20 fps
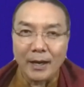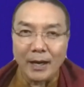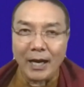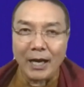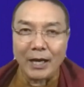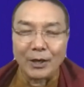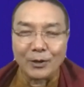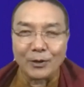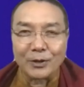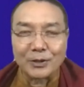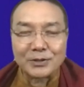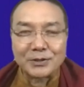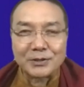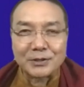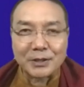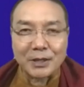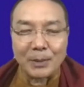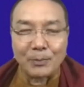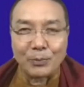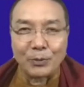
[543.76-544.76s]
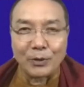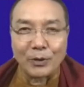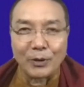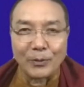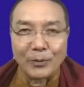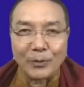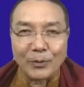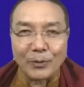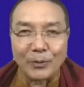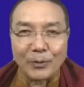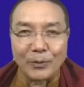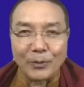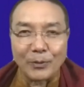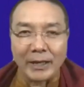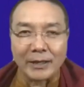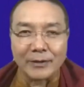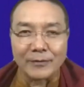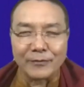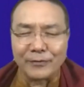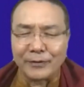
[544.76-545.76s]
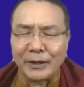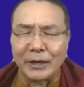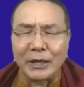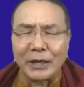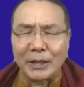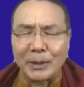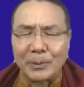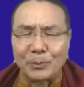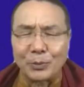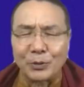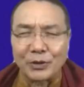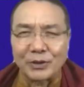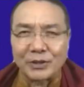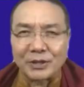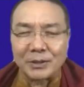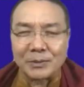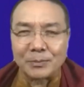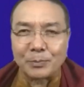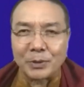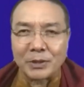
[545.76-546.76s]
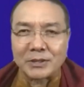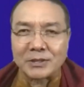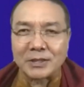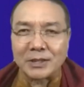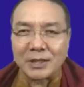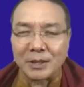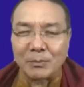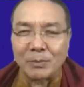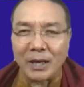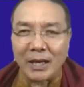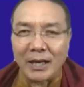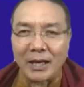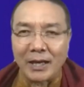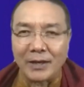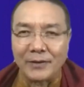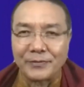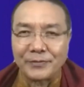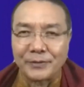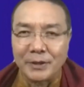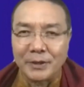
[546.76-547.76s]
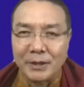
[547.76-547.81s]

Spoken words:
I lost a couple of my very important person in my life,